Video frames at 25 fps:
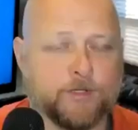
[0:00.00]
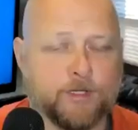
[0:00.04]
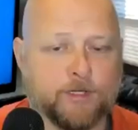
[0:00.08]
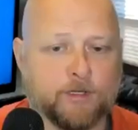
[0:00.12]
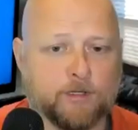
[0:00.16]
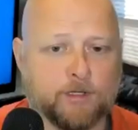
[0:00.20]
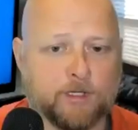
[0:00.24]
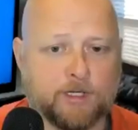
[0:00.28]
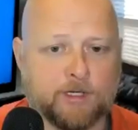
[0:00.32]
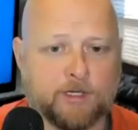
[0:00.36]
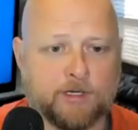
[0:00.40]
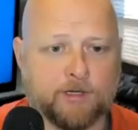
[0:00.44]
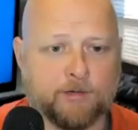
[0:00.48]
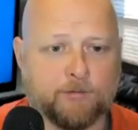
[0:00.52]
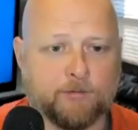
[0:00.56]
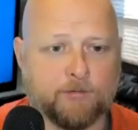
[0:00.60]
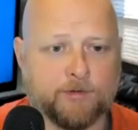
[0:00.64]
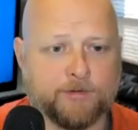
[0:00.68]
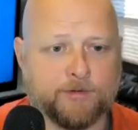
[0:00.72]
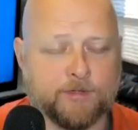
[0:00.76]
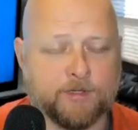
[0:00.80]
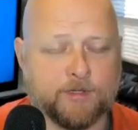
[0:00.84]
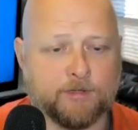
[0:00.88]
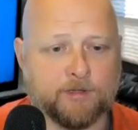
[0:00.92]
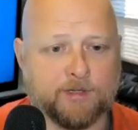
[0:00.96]

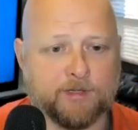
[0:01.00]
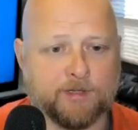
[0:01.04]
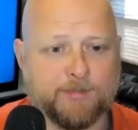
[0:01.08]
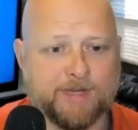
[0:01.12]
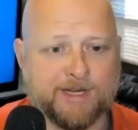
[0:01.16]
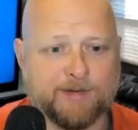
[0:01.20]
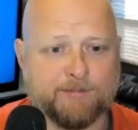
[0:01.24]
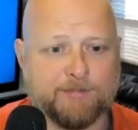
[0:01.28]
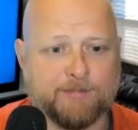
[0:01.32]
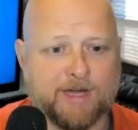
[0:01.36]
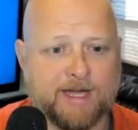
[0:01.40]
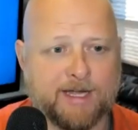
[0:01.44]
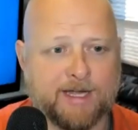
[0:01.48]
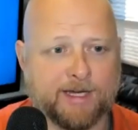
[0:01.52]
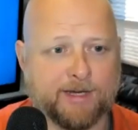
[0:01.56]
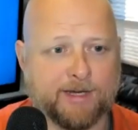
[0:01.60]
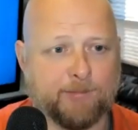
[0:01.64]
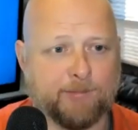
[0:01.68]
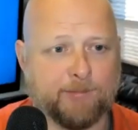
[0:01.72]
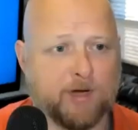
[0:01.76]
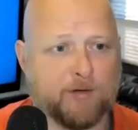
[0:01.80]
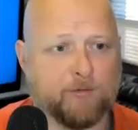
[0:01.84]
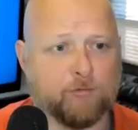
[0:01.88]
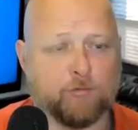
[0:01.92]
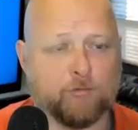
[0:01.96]
still a big bank,
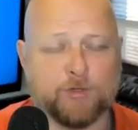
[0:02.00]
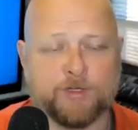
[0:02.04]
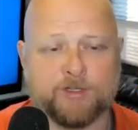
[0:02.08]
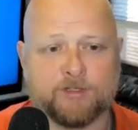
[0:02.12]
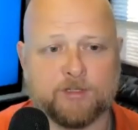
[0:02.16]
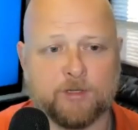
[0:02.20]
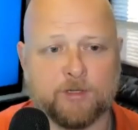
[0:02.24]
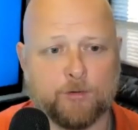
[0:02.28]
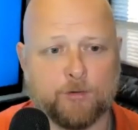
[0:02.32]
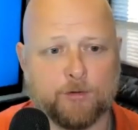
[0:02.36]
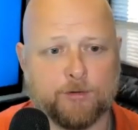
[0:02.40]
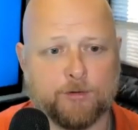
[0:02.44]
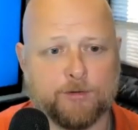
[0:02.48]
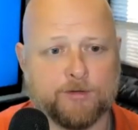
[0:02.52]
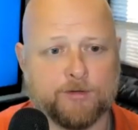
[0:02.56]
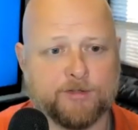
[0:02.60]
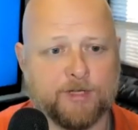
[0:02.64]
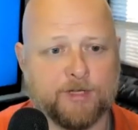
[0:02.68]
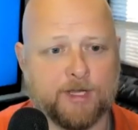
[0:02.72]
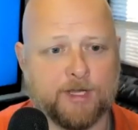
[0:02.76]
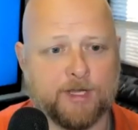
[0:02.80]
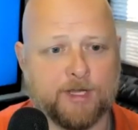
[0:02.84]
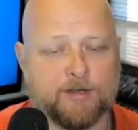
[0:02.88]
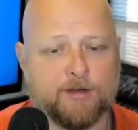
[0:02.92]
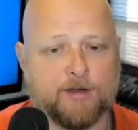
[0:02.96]
probably sold on the
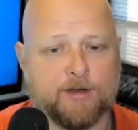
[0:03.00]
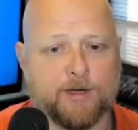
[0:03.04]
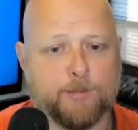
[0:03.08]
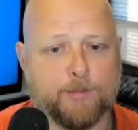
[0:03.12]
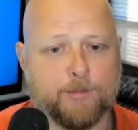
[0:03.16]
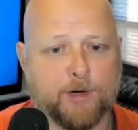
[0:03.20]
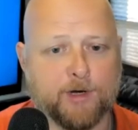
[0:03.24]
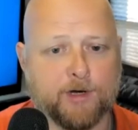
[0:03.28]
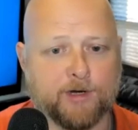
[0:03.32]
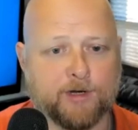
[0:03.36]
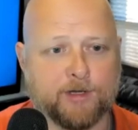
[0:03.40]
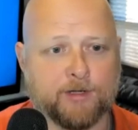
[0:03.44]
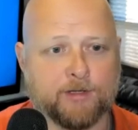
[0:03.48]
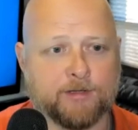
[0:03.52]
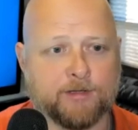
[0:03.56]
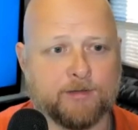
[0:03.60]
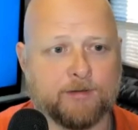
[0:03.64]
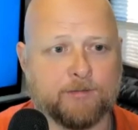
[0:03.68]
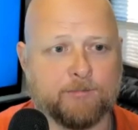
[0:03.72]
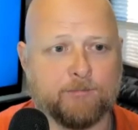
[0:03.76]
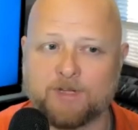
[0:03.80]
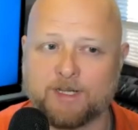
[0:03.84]
secondary market.